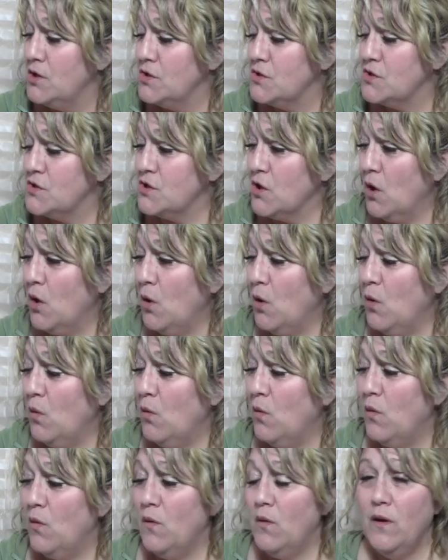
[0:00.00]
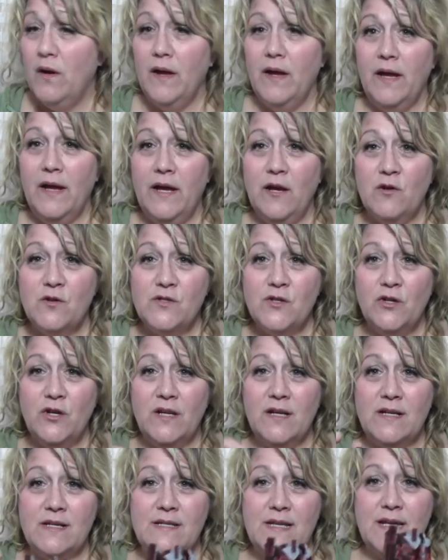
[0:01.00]
So here's a
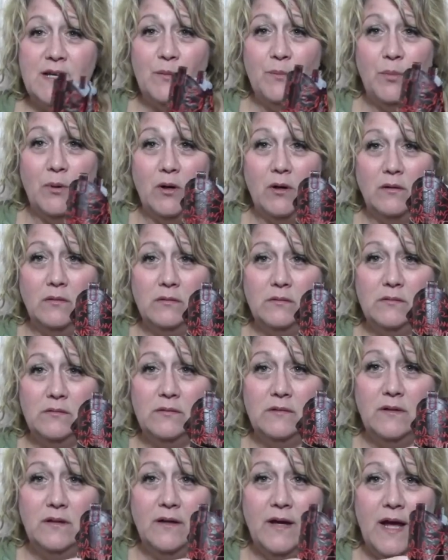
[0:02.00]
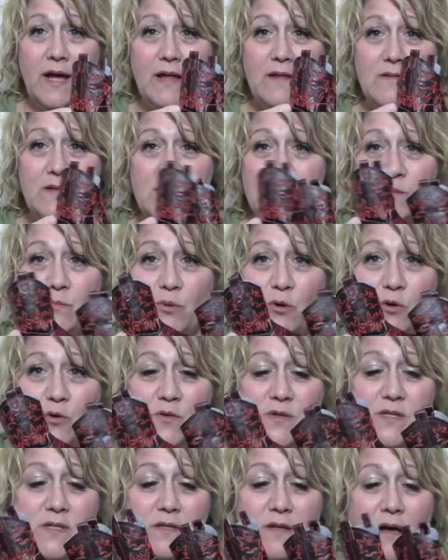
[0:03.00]
good example. Okay, these
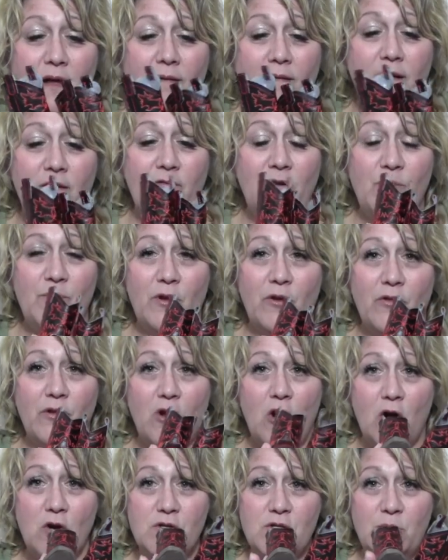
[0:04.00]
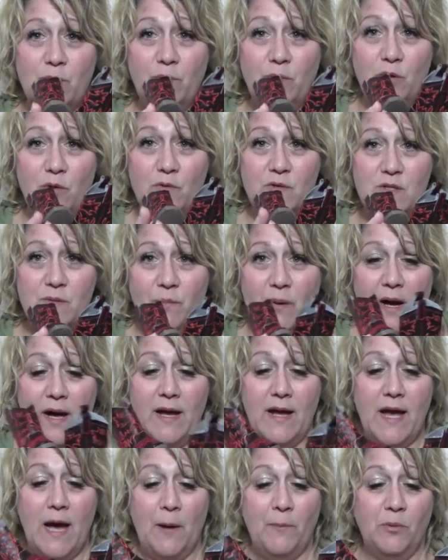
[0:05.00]
boots, I love them. They're the Carson boots
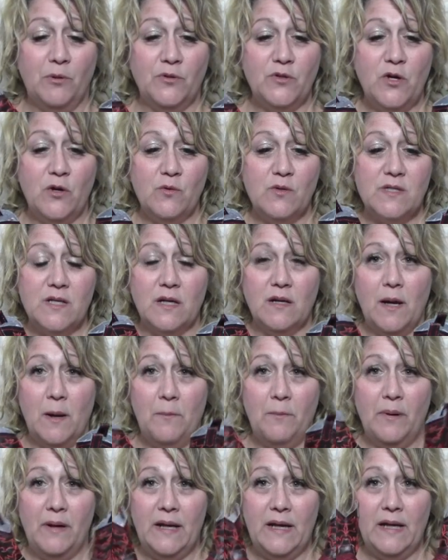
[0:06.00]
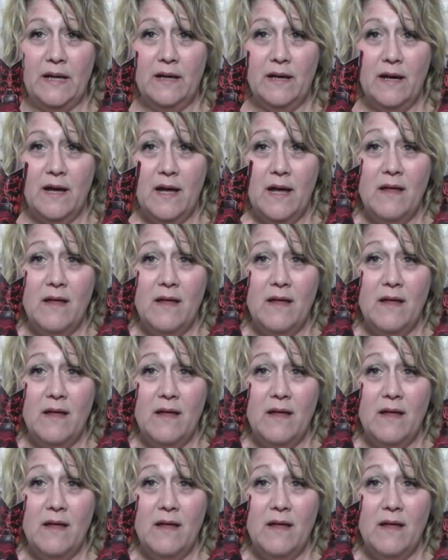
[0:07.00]
by Appletotes Co.